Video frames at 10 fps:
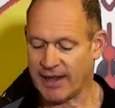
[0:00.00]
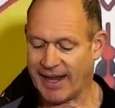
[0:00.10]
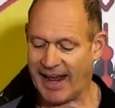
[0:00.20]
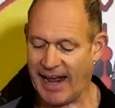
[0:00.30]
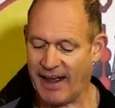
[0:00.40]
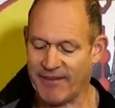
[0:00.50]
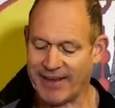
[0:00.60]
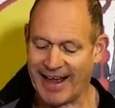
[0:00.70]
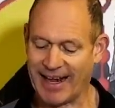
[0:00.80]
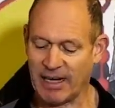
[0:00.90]
They have
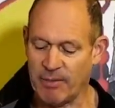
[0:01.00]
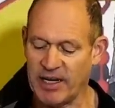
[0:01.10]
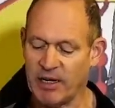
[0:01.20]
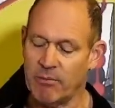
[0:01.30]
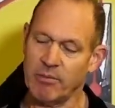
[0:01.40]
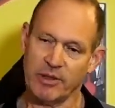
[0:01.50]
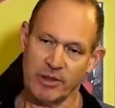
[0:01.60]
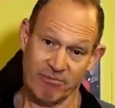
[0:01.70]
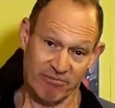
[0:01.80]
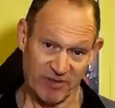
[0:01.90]
an aluminium
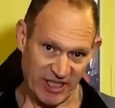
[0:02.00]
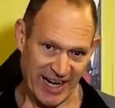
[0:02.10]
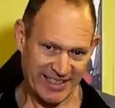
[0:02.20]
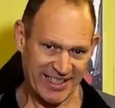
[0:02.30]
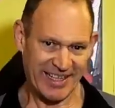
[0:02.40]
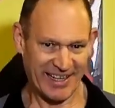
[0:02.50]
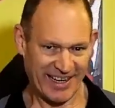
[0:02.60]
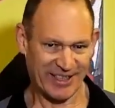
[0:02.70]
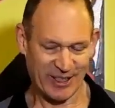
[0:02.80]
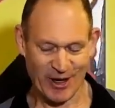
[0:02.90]
chassis
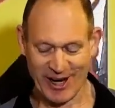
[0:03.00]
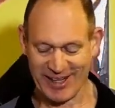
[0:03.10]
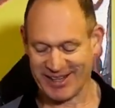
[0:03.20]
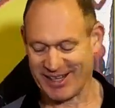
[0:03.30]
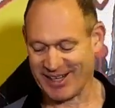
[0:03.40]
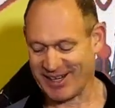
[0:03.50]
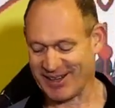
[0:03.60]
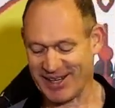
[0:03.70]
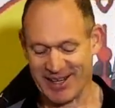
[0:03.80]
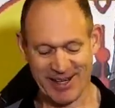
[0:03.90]
inside the
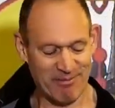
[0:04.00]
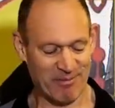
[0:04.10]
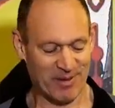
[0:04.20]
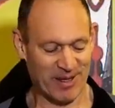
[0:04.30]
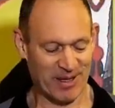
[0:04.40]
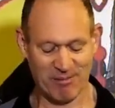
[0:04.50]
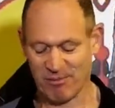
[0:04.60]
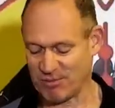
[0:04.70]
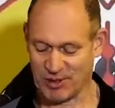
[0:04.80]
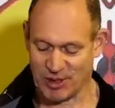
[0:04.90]
the
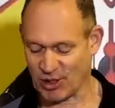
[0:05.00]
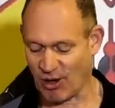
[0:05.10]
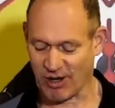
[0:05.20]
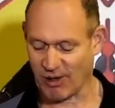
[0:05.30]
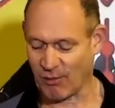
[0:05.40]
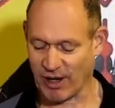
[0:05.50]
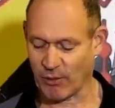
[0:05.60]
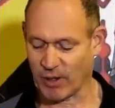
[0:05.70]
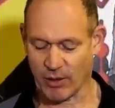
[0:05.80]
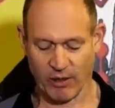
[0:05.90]
the stock or
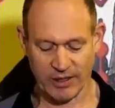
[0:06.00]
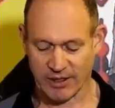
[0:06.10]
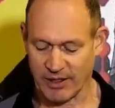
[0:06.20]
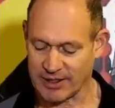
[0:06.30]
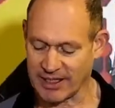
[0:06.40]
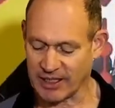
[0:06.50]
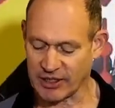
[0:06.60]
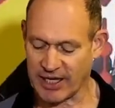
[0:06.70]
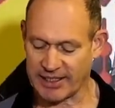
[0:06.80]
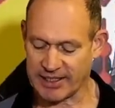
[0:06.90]
whatever you want to call it. So there's a little
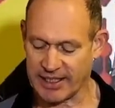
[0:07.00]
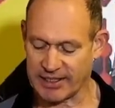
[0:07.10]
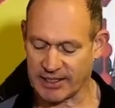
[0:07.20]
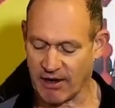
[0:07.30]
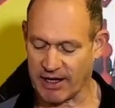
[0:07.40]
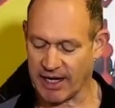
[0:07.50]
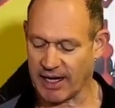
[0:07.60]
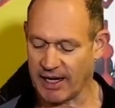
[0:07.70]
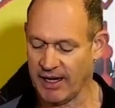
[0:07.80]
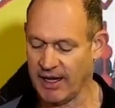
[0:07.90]
chassis inside
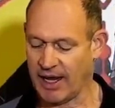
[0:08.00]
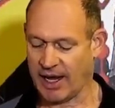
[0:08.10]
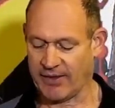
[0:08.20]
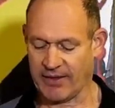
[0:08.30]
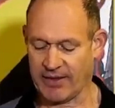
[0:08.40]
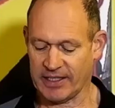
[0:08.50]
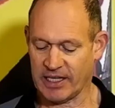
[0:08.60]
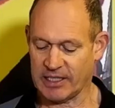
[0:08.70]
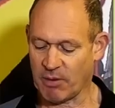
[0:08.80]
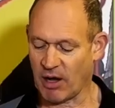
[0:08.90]
here, and then there's
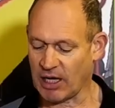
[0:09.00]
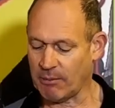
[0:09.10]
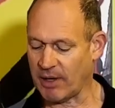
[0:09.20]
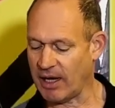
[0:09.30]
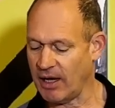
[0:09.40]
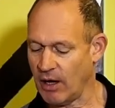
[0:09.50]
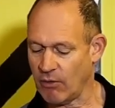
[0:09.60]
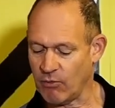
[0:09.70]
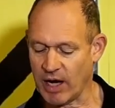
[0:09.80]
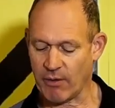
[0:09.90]
these polymer
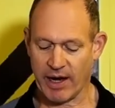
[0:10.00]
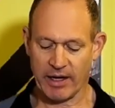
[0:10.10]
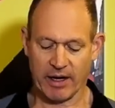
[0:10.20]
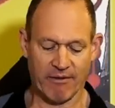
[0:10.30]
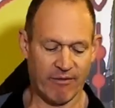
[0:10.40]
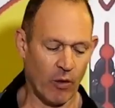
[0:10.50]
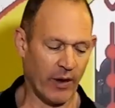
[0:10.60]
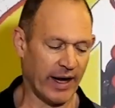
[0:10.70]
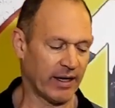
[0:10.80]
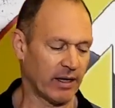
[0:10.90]
rear end and
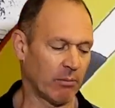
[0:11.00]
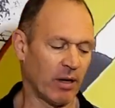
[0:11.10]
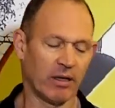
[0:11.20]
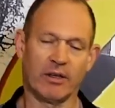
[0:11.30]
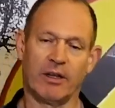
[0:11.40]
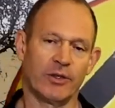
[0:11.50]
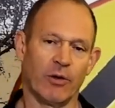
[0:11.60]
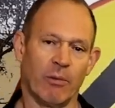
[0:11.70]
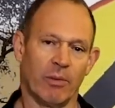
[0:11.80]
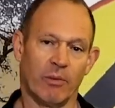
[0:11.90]
fore end that bolt
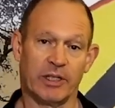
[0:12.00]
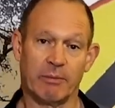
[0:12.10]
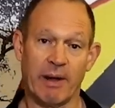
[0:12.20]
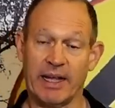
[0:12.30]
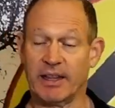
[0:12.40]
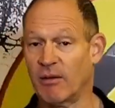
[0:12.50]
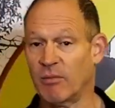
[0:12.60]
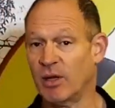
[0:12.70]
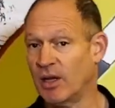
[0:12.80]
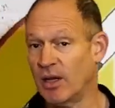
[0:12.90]
onto them, which make
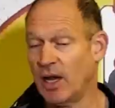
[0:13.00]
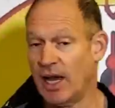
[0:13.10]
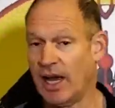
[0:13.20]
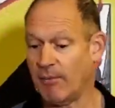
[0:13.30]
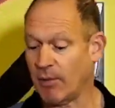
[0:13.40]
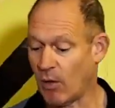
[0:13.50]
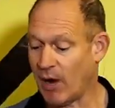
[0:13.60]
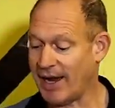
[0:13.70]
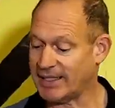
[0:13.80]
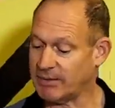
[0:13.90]
them um,
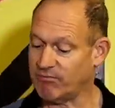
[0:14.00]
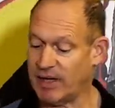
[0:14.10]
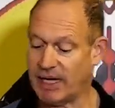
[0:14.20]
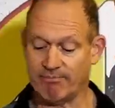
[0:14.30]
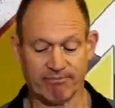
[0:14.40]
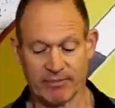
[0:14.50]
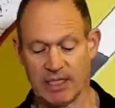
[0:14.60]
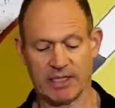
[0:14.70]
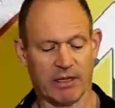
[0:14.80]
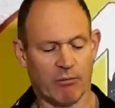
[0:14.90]
quite. Um,
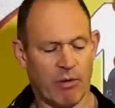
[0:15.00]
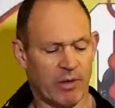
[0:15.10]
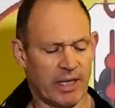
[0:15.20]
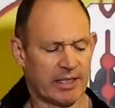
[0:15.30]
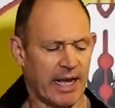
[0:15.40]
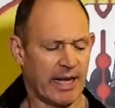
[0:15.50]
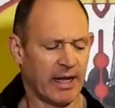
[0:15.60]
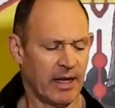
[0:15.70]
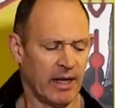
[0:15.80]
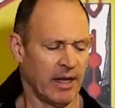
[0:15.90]
listen, what would I say?
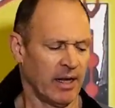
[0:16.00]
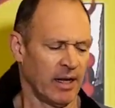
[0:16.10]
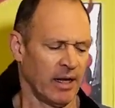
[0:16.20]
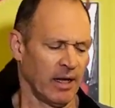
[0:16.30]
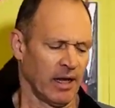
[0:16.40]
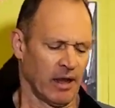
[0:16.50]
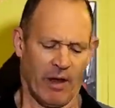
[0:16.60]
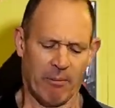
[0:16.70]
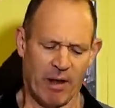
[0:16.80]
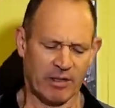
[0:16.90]

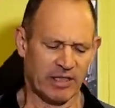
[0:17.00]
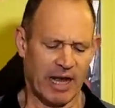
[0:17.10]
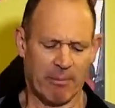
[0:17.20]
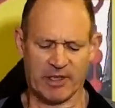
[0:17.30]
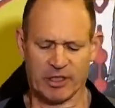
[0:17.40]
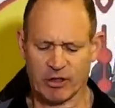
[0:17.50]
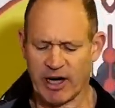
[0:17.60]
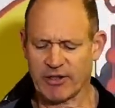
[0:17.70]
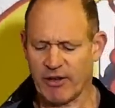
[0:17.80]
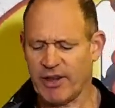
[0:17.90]
The way it up and the
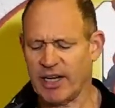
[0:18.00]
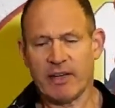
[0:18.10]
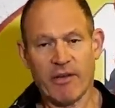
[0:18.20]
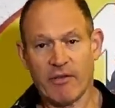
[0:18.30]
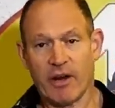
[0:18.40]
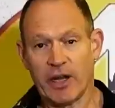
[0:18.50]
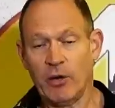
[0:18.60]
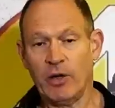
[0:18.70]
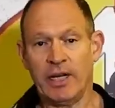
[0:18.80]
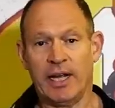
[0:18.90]
structure of things very very
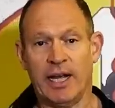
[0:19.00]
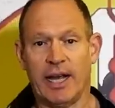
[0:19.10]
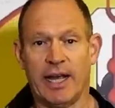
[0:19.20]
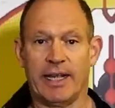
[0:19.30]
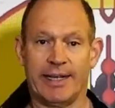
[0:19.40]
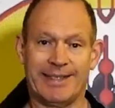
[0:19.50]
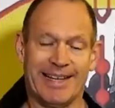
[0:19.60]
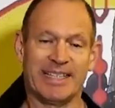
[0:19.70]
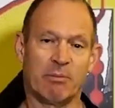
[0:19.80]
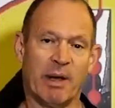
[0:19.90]
good. It, it,
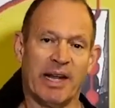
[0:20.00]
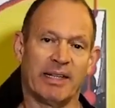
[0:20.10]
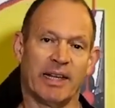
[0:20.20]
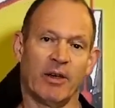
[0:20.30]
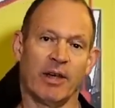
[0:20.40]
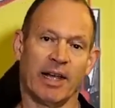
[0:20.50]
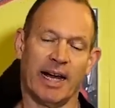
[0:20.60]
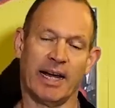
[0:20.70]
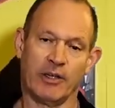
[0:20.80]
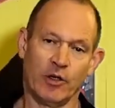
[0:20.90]
does mean that you
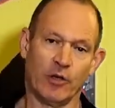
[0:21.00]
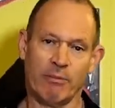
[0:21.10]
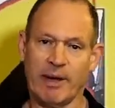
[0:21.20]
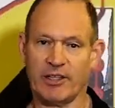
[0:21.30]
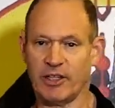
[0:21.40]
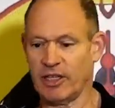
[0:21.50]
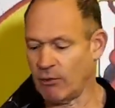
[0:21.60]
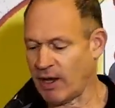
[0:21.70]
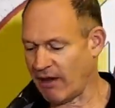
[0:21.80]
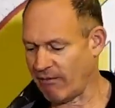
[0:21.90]
can't do much in
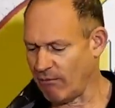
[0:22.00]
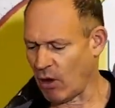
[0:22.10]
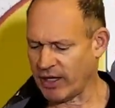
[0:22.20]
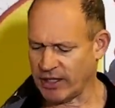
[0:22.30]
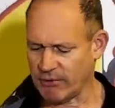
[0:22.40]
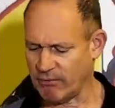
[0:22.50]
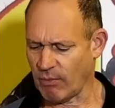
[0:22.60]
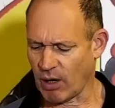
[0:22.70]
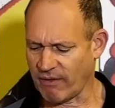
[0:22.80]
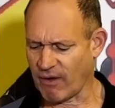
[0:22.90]
the way of modding,
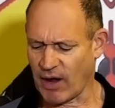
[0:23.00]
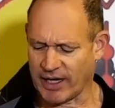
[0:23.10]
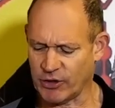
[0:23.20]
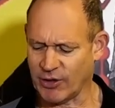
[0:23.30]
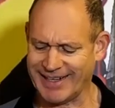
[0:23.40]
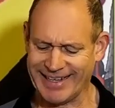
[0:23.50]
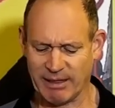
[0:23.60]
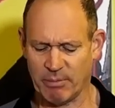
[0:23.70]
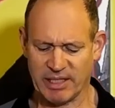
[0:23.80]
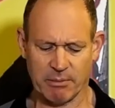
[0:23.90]
modifying and drilling
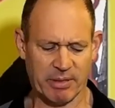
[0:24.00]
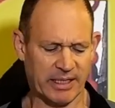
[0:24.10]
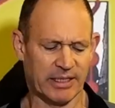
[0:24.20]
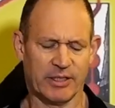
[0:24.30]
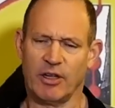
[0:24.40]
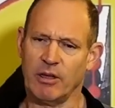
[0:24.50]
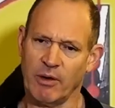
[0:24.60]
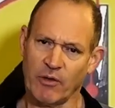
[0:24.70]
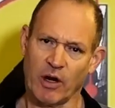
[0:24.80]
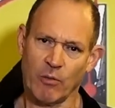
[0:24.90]
and bits and pieces to them.
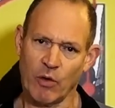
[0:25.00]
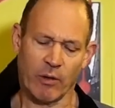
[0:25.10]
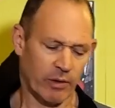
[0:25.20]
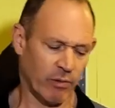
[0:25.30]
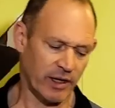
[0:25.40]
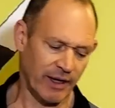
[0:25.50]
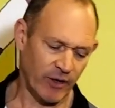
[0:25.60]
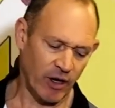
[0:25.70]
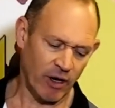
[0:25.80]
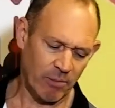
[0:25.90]
You've got to work with what
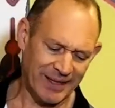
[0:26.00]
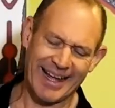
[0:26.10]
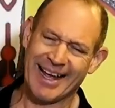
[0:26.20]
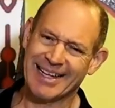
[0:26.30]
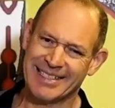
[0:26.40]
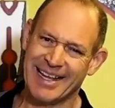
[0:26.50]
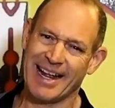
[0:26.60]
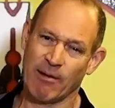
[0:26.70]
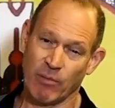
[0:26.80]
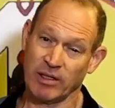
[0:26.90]
they've got, but they are set
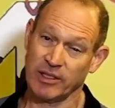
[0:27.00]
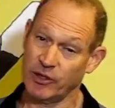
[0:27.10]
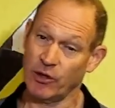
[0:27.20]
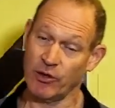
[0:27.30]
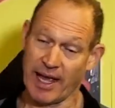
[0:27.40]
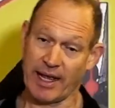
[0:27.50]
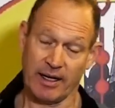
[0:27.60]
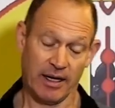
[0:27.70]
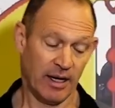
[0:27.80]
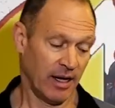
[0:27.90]
up well to do that.